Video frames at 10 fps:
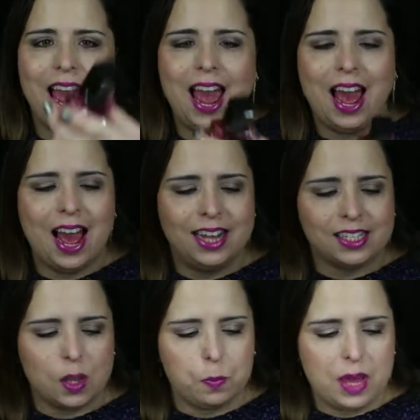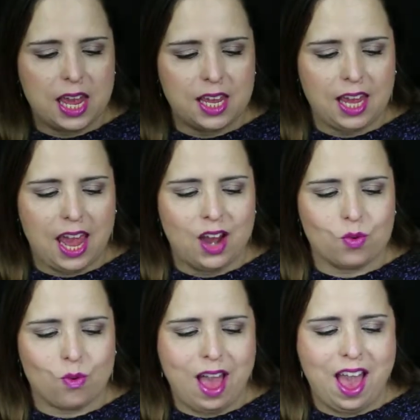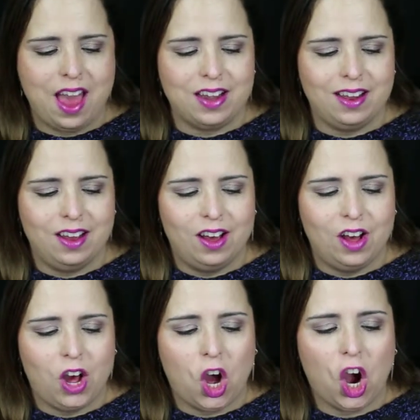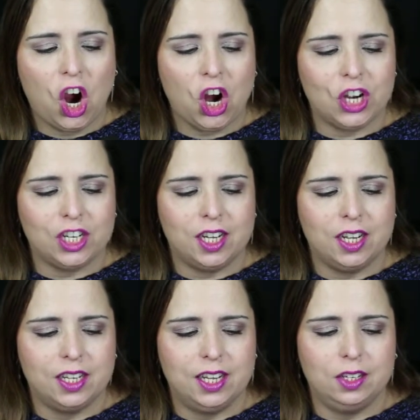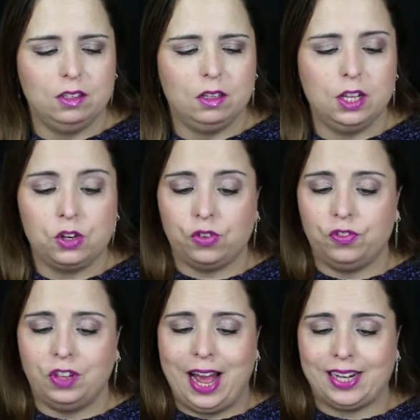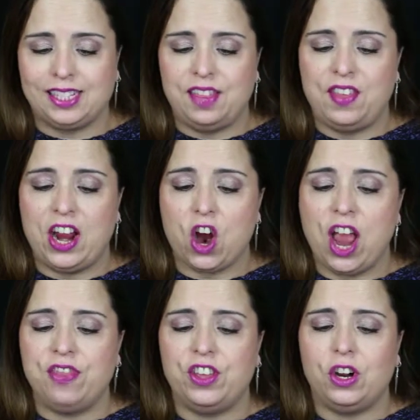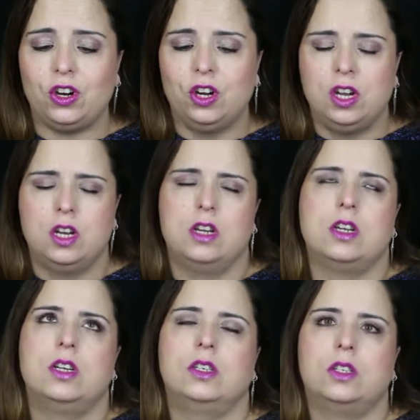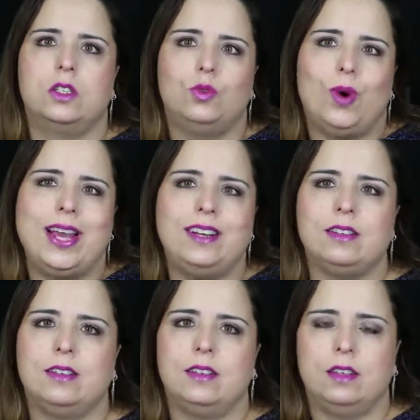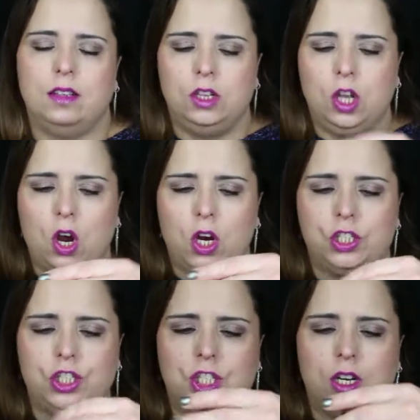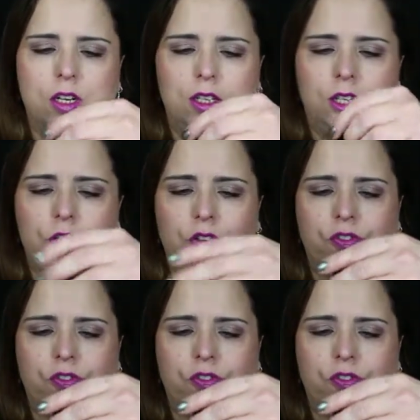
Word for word: has pink and red heart glitter flecks in there, and they're quite large glitter